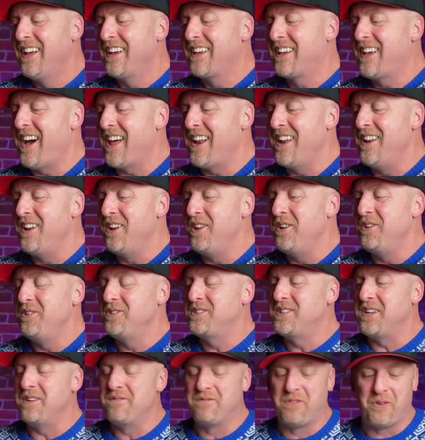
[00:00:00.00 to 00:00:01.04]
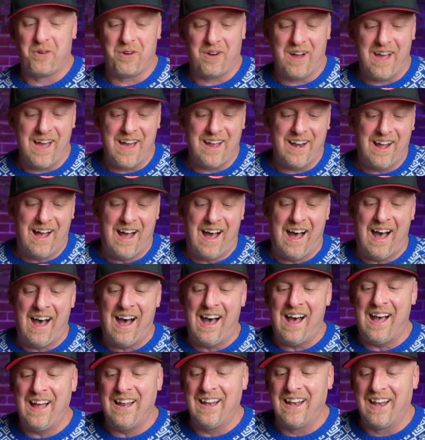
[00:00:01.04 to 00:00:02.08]
Got a new tinfoil hat.
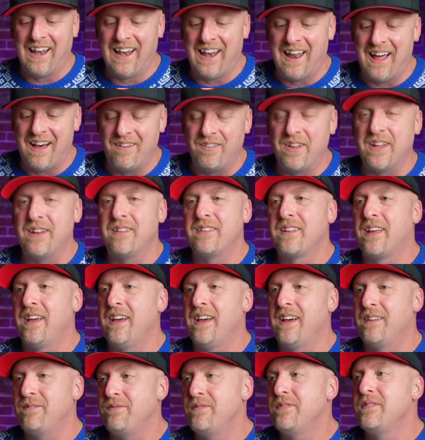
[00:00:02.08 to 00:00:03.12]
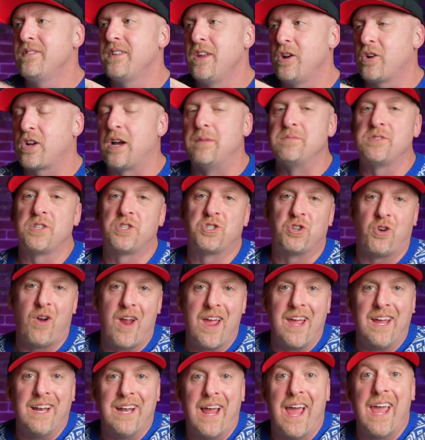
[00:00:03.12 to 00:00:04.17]
I love it. Eh, here comes a
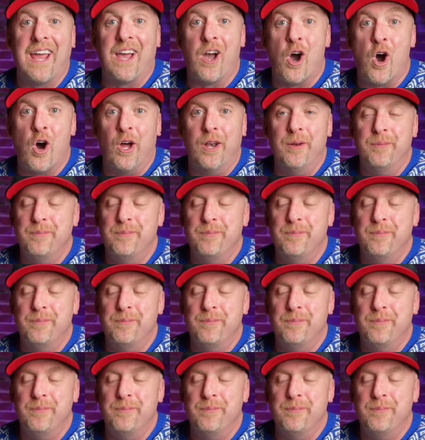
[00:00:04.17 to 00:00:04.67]
train. Hang on.